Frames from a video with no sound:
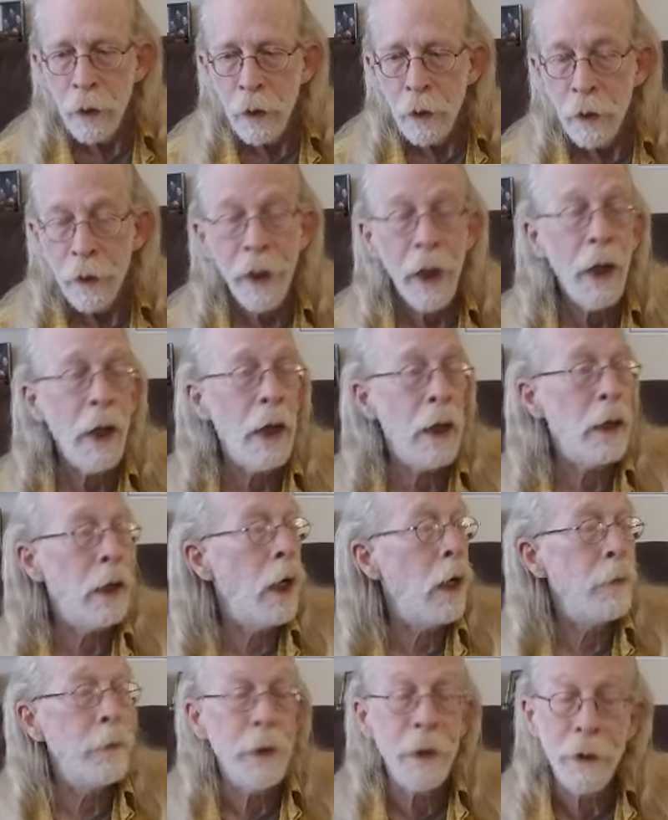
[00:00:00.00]
yeah,
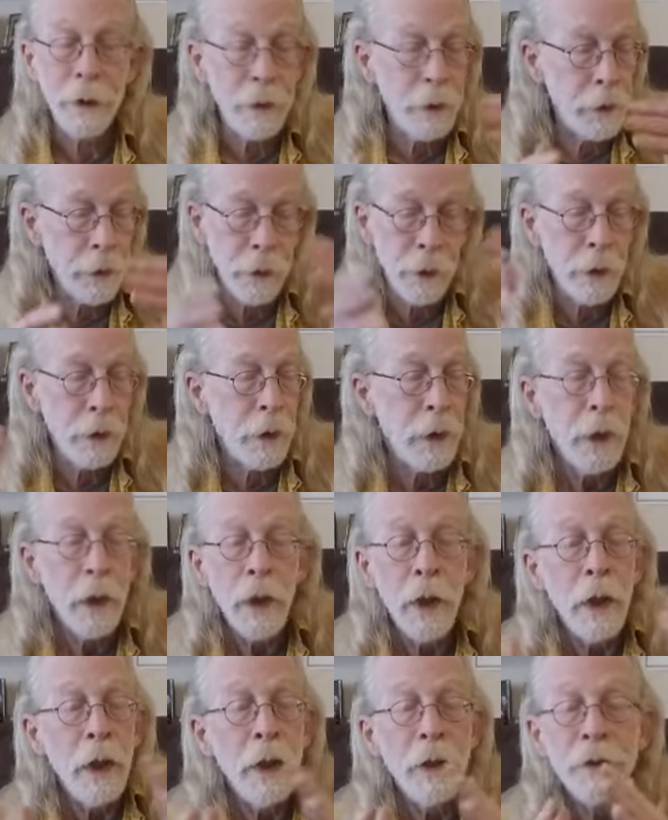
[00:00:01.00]
I mean,
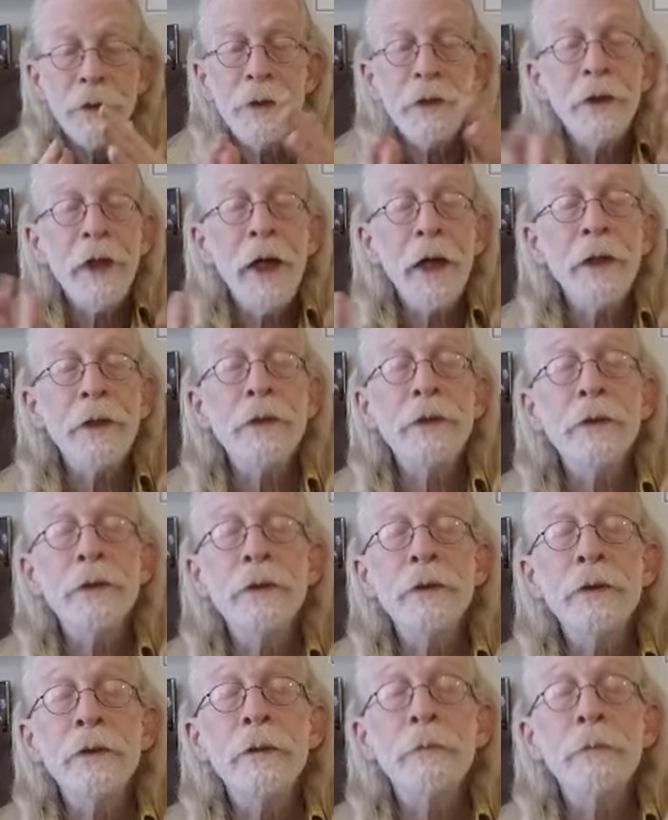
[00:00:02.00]
sex